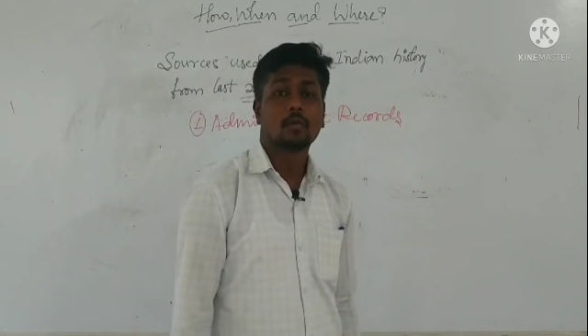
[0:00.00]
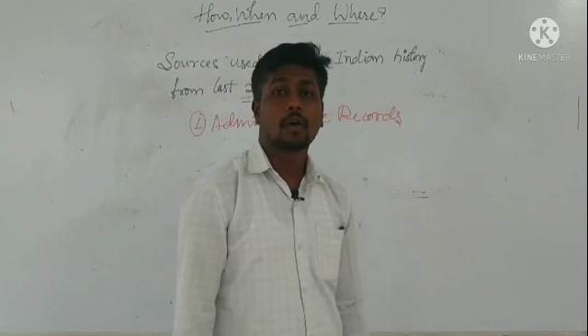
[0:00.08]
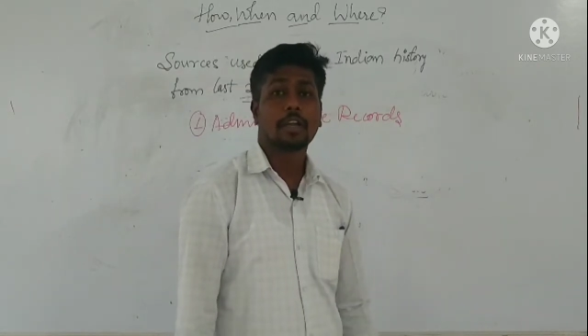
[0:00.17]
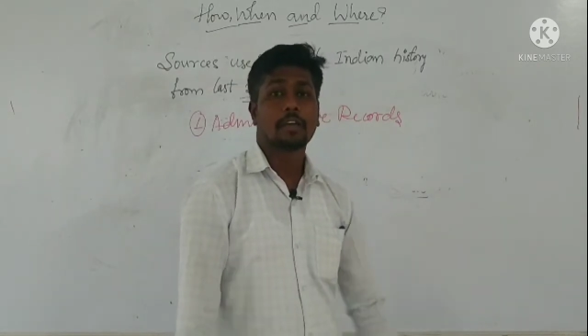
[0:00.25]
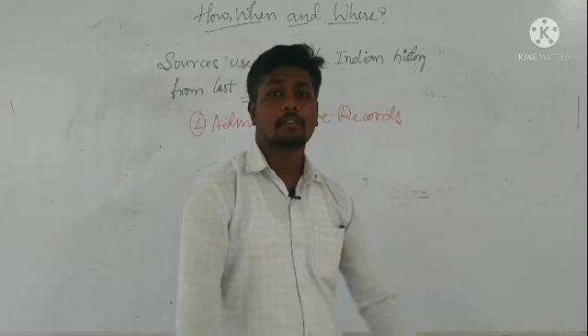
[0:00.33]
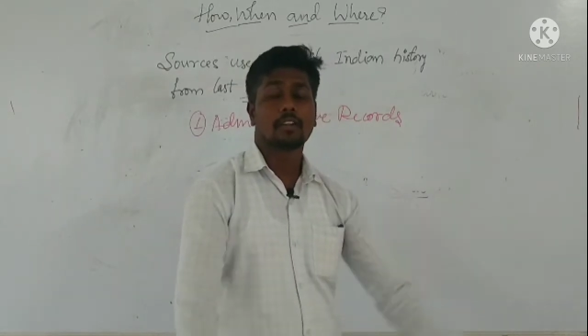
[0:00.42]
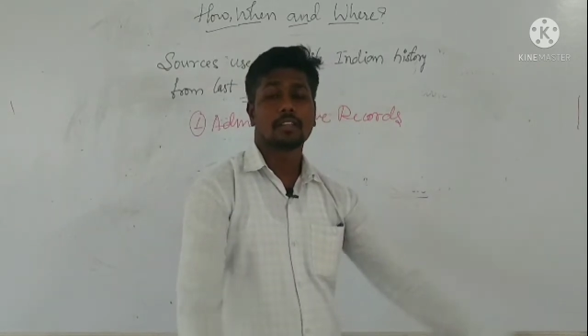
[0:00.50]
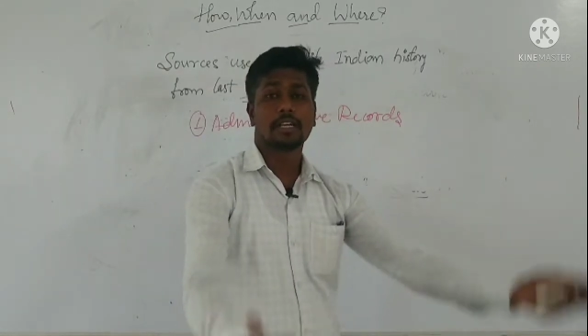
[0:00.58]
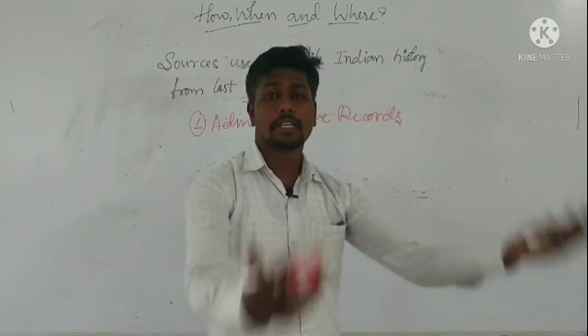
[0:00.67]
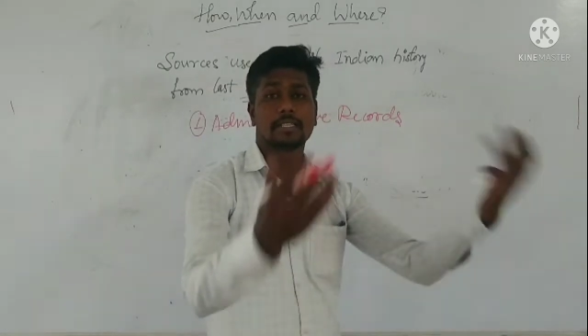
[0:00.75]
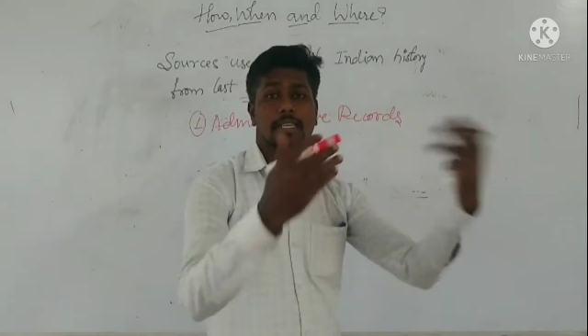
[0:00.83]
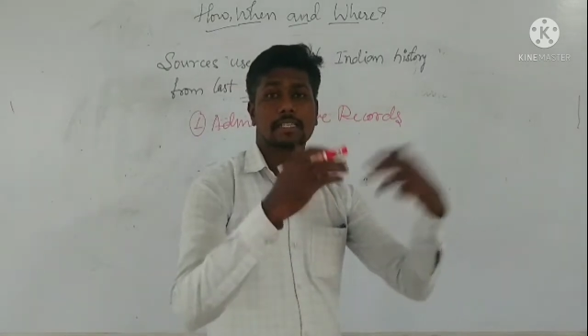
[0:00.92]
whatever
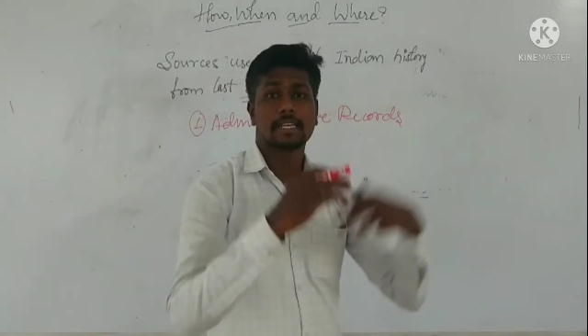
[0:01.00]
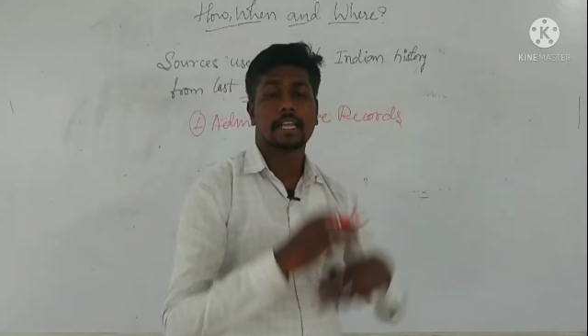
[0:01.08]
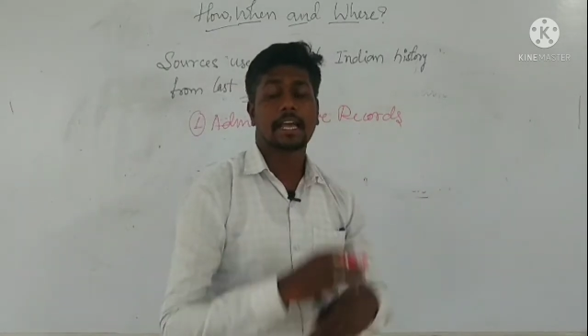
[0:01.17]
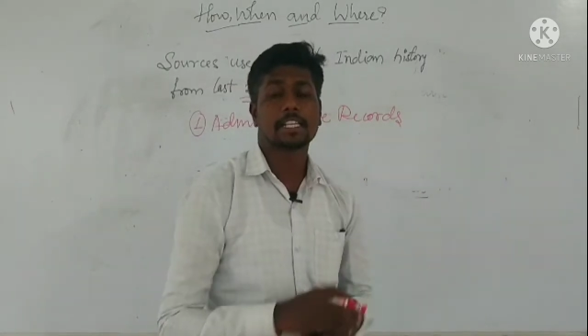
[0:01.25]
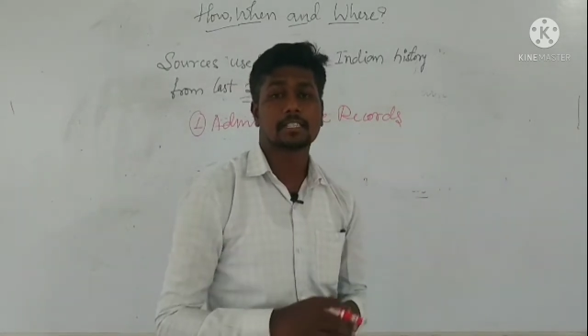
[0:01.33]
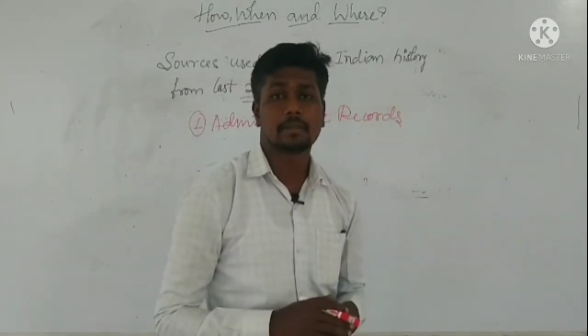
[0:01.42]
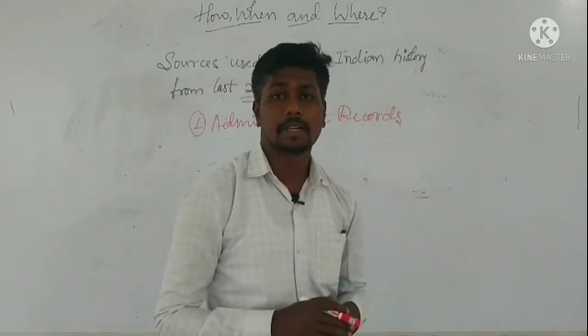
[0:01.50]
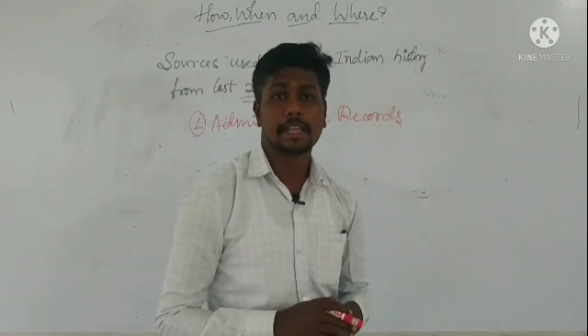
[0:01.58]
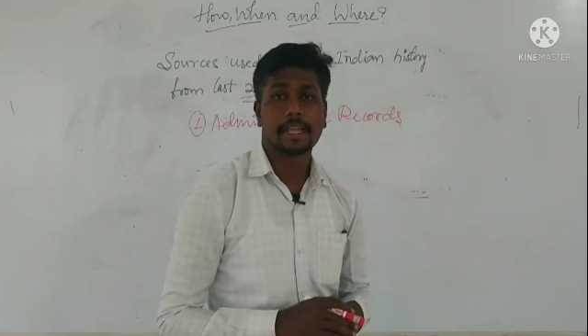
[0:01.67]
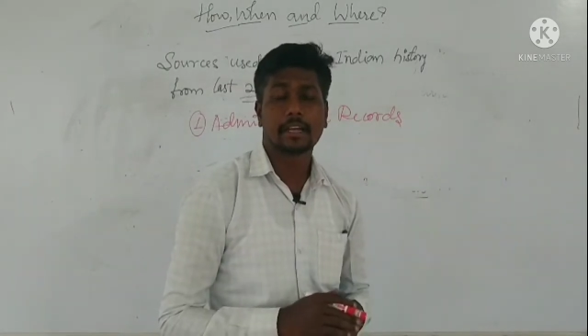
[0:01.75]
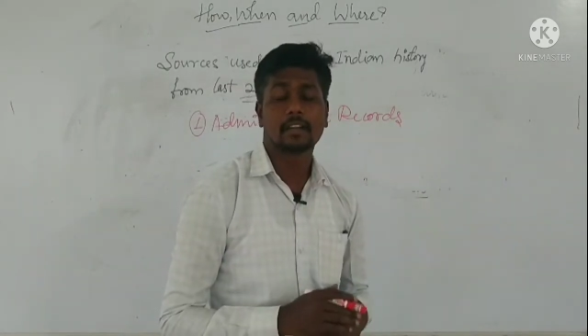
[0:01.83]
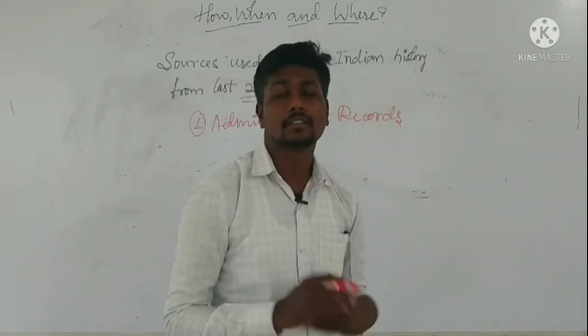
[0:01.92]
the decision has been
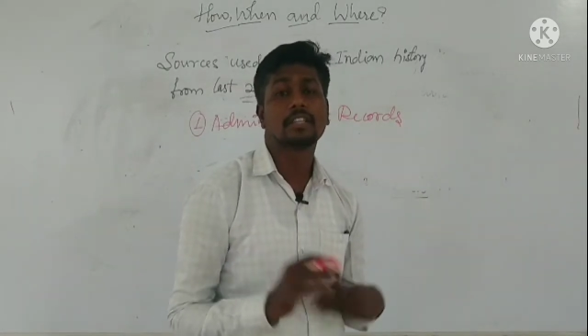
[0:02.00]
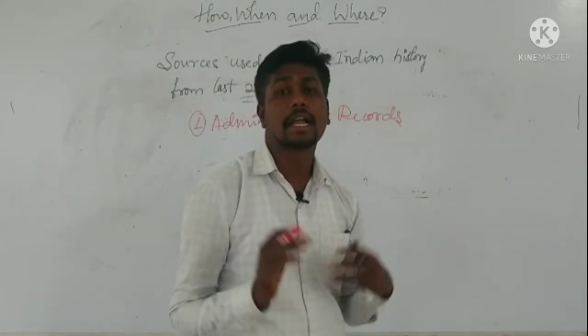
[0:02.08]
taken,